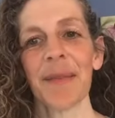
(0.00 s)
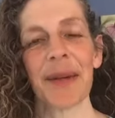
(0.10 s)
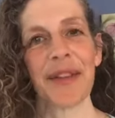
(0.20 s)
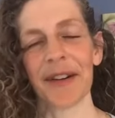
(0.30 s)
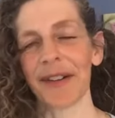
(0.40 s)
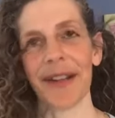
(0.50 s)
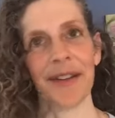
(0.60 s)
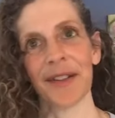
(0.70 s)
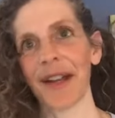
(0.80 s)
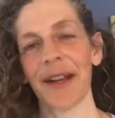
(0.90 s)
But they're
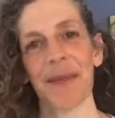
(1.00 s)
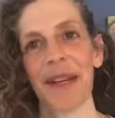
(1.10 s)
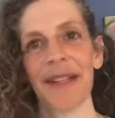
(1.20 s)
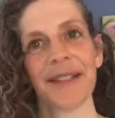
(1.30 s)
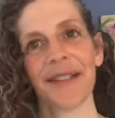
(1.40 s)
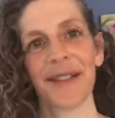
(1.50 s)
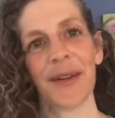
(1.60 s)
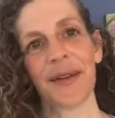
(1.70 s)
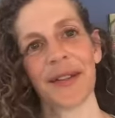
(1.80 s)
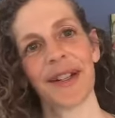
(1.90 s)
light years ahead of me.
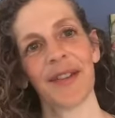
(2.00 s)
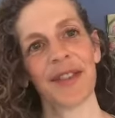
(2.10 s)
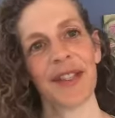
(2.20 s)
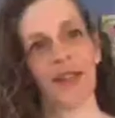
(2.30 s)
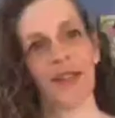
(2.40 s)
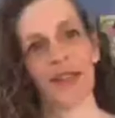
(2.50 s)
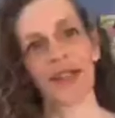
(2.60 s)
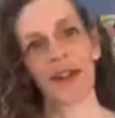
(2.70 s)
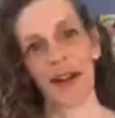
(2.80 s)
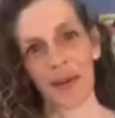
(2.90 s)
So I have to give
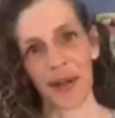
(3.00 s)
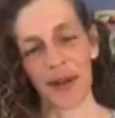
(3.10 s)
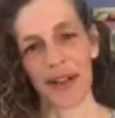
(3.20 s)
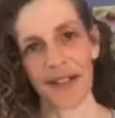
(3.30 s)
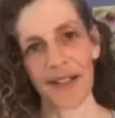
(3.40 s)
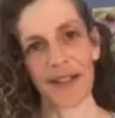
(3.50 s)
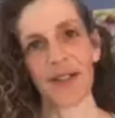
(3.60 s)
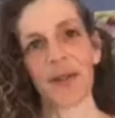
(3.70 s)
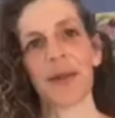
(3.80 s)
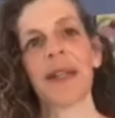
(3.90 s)
credit where credit is
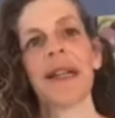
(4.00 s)
due.